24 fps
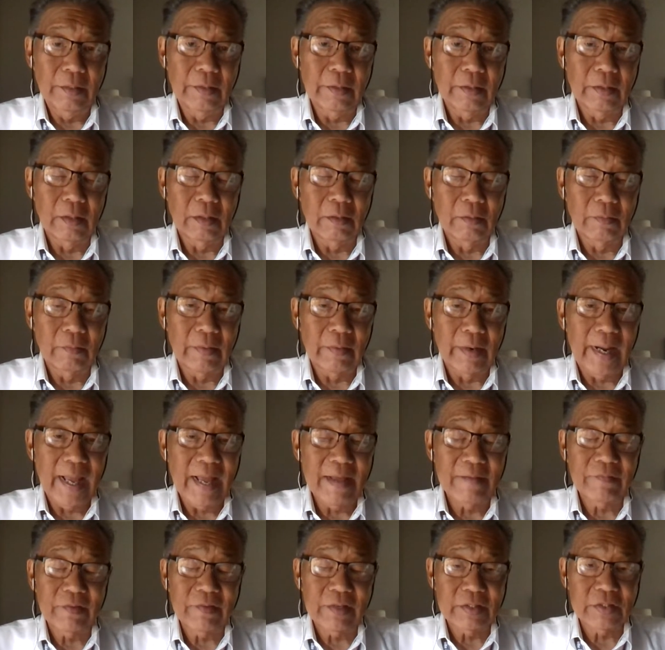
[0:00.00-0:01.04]
their
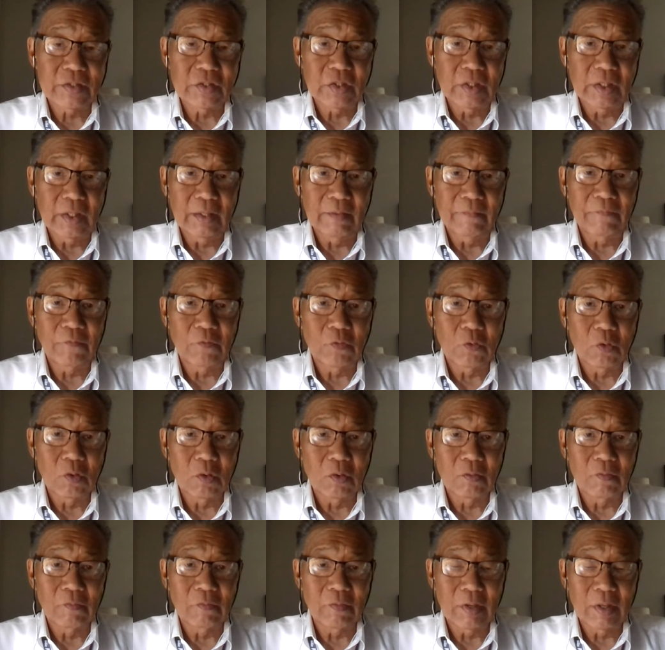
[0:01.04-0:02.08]
advocacy
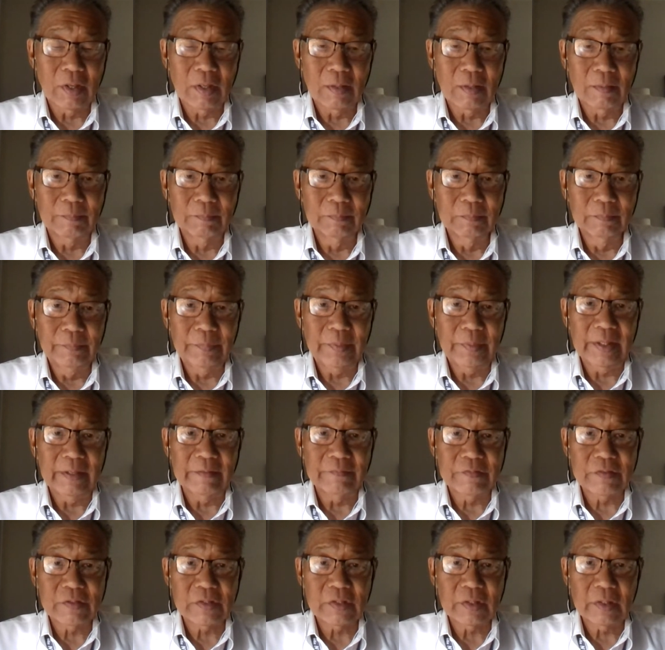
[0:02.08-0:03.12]
for uh,
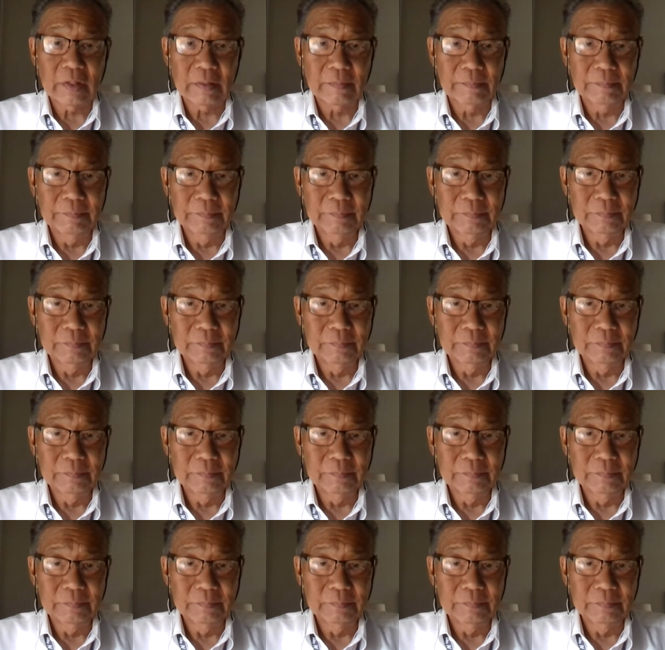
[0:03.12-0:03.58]
PFC.